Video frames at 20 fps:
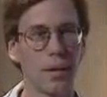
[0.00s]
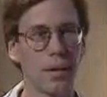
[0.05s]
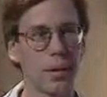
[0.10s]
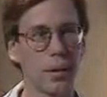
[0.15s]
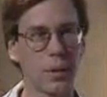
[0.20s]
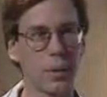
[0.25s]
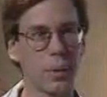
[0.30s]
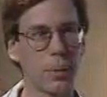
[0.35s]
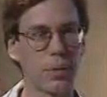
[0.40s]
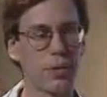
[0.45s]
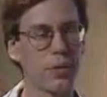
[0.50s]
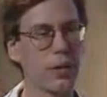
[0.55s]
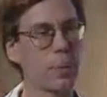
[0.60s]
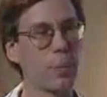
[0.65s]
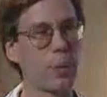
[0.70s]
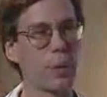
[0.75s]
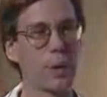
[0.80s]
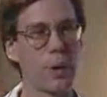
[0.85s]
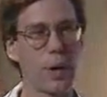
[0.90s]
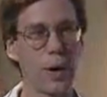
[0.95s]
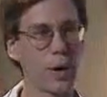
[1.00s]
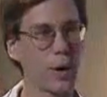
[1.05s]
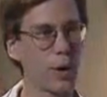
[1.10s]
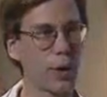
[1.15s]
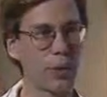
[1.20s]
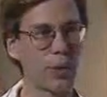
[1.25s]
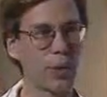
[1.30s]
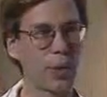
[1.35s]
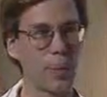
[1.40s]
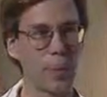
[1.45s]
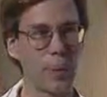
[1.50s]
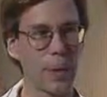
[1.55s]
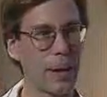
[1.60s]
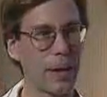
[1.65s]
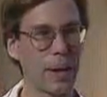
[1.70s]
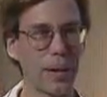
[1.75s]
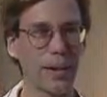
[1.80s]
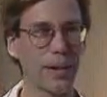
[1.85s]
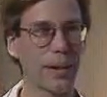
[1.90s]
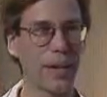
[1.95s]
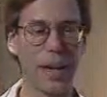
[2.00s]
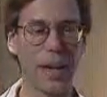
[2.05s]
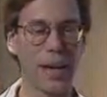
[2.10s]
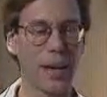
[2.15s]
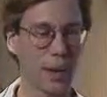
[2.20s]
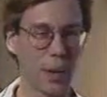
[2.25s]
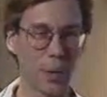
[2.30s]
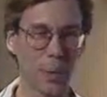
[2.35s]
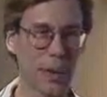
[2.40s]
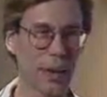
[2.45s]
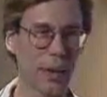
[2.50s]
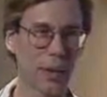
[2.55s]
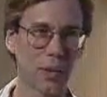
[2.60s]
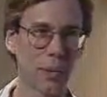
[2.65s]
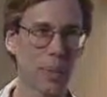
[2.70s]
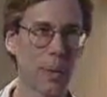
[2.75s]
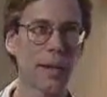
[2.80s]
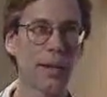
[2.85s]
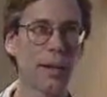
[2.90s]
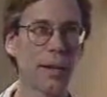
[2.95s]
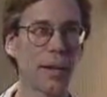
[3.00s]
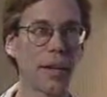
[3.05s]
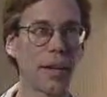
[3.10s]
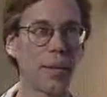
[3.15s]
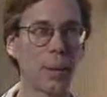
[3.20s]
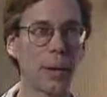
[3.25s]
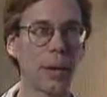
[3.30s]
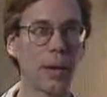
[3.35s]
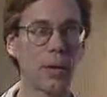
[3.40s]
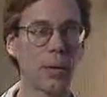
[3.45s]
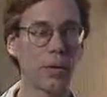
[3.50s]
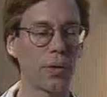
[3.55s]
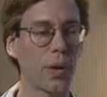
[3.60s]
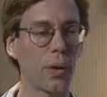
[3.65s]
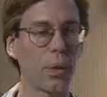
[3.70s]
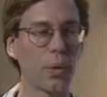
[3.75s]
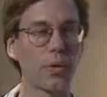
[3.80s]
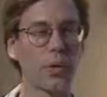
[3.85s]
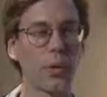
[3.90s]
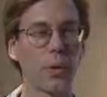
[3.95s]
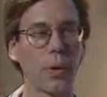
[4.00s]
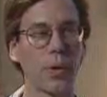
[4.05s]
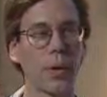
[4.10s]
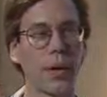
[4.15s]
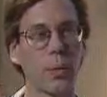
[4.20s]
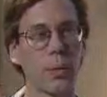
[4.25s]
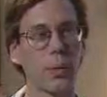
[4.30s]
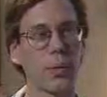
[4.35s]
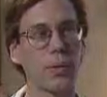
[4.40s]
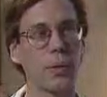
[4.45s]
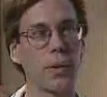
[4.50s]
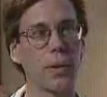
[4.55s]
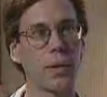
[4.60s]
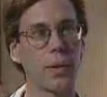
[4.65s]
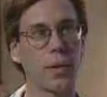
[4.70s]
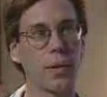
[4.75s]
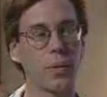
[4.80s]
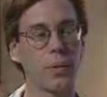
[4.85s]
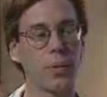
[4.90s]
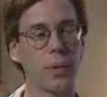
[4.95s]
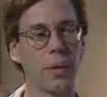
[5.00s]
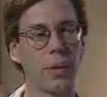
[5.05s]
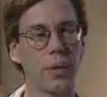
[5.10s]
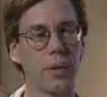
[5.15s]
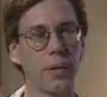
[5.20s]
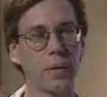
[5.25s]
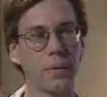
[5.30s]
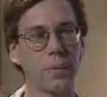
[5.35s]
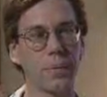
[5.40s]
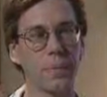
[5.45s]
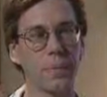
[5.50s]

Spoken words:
it was separate cargo somewhere, anyone can speculate. But I was told that was the figure.